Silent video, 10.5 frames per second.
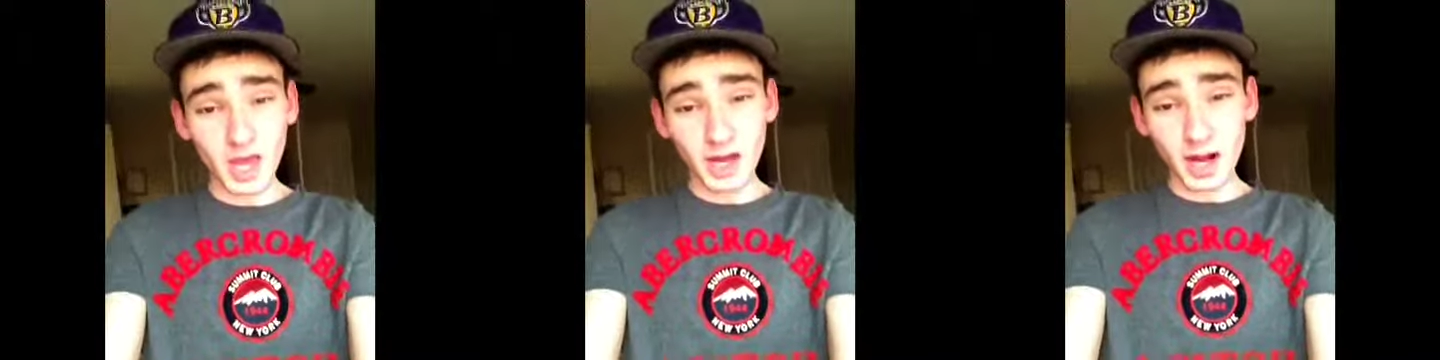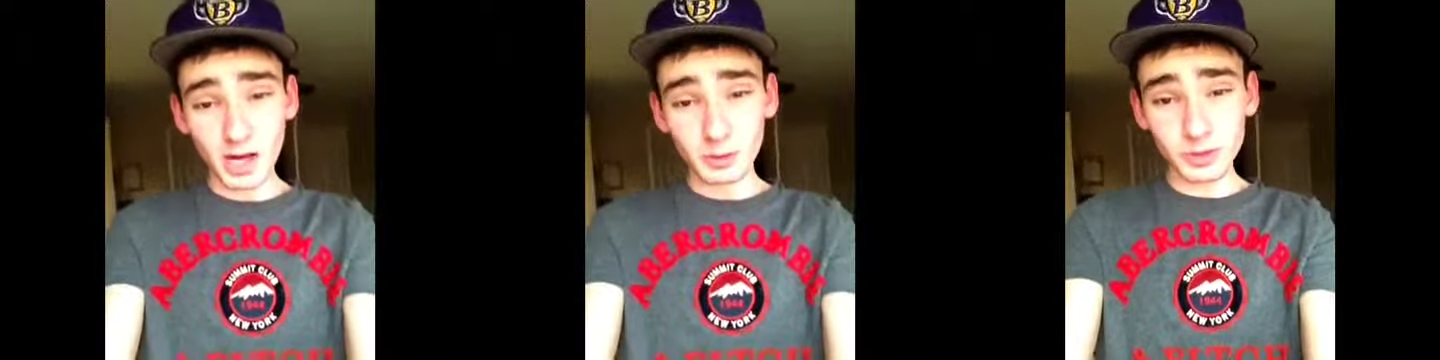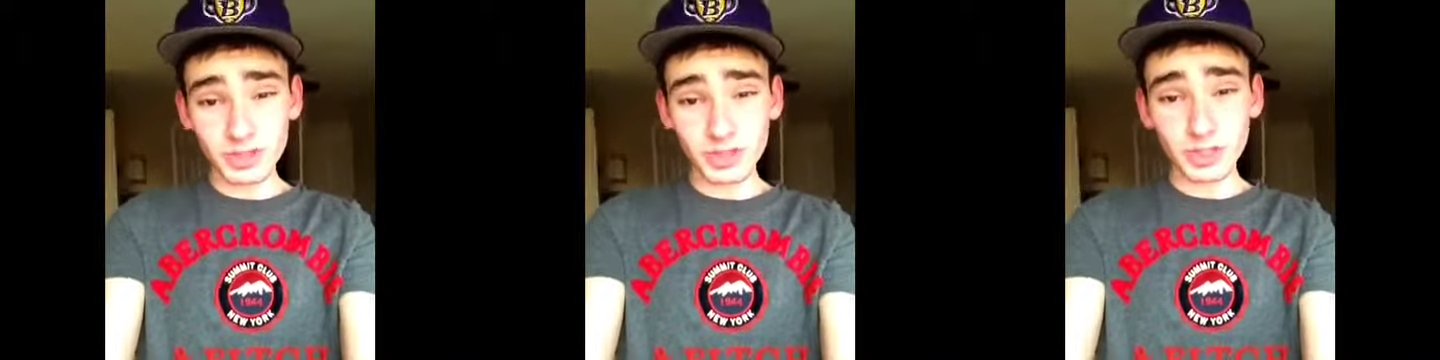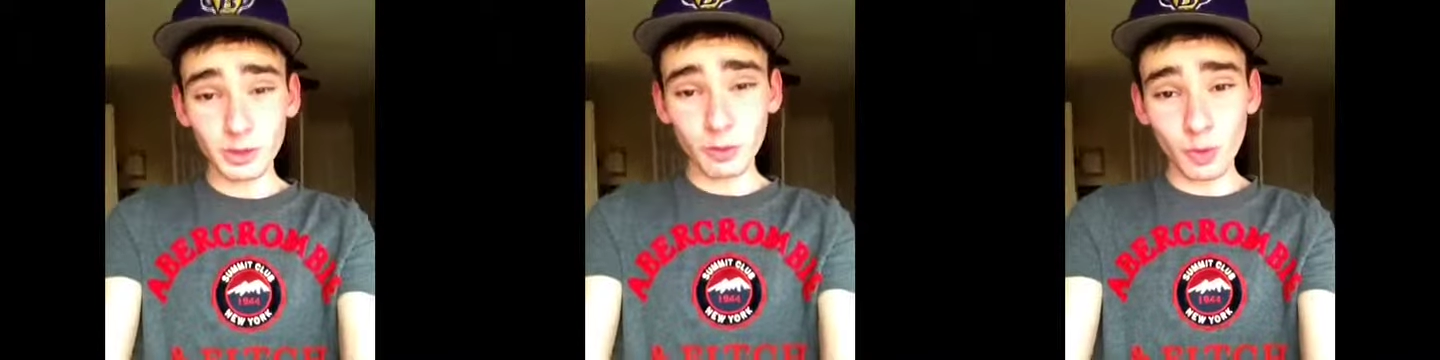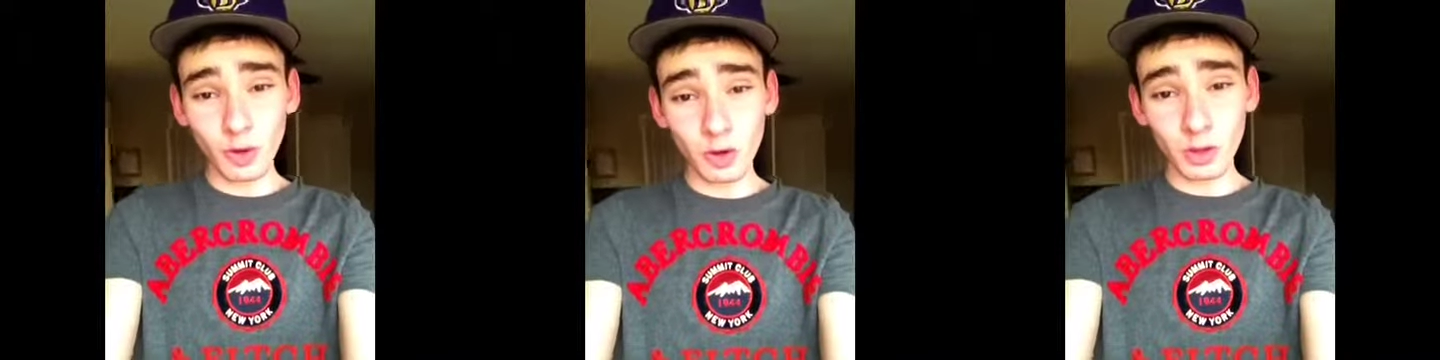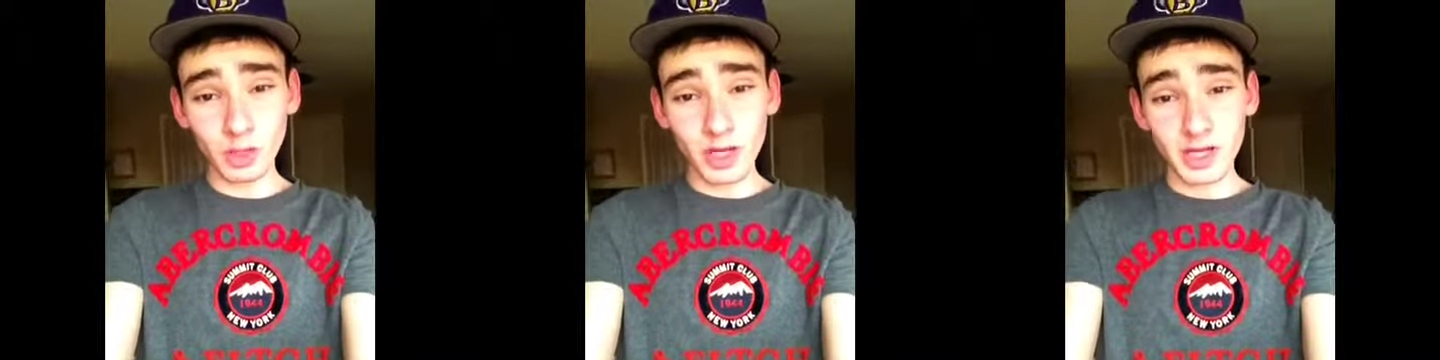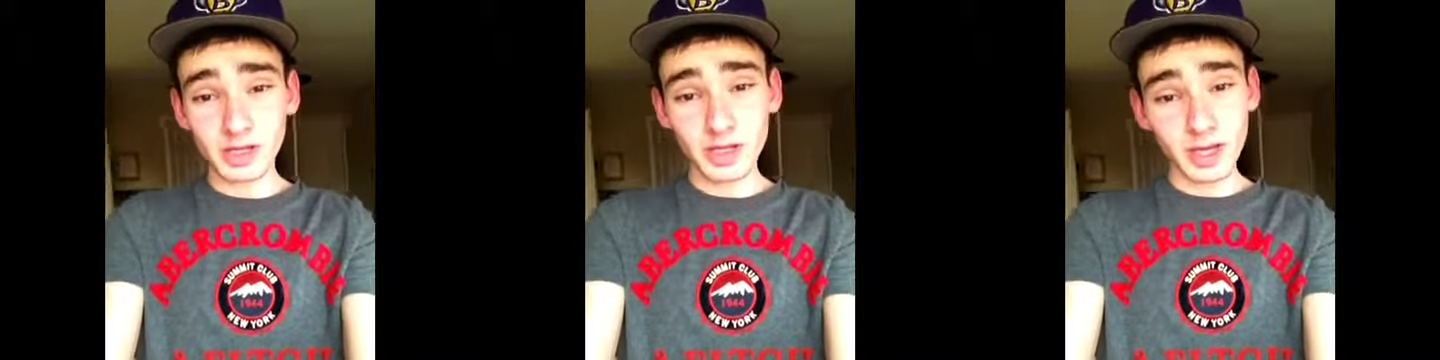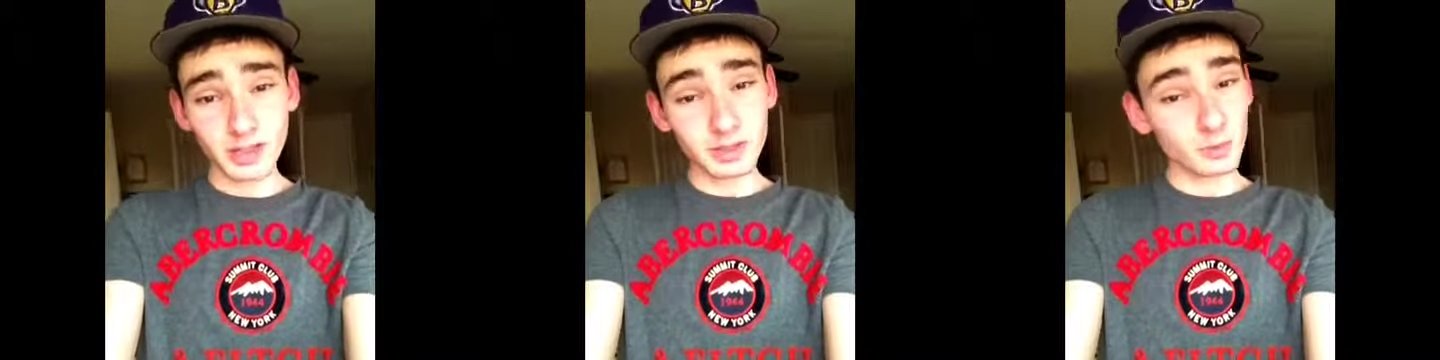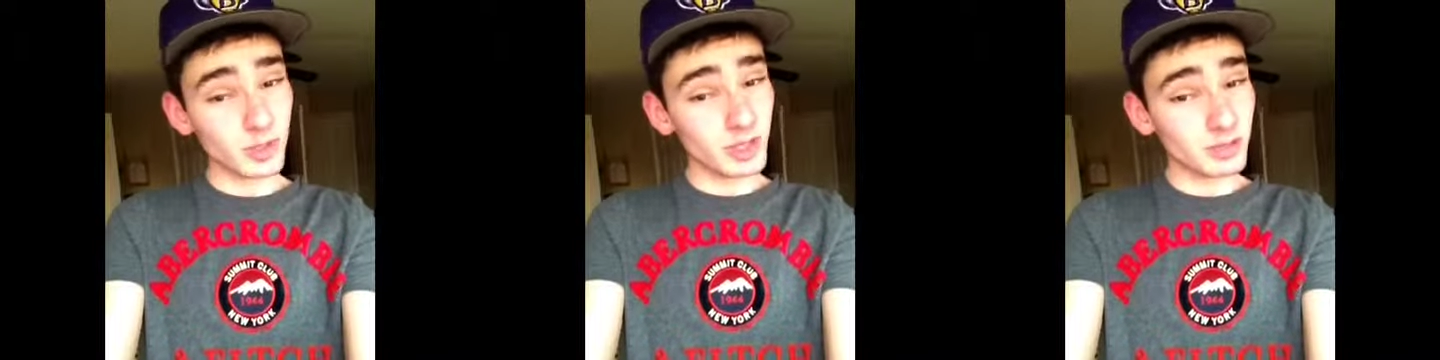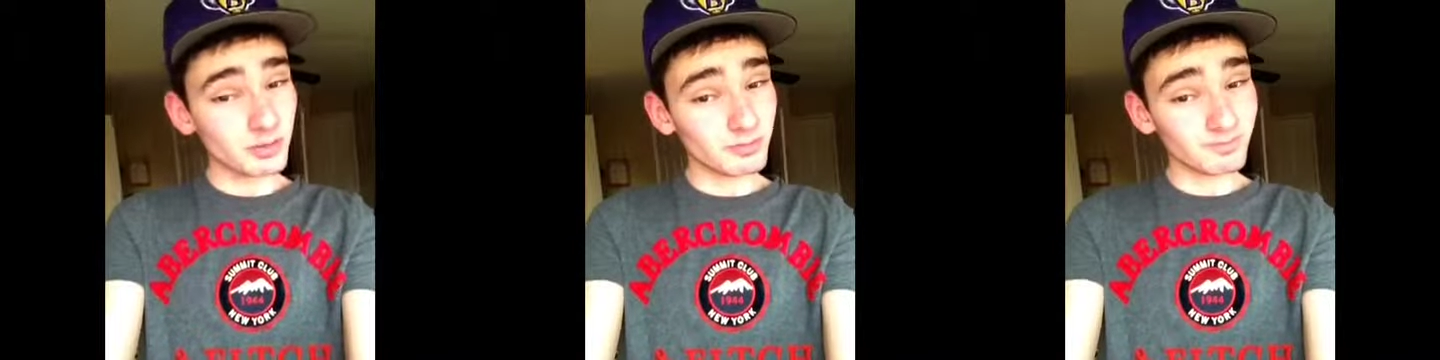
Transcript: And I will see you all next week.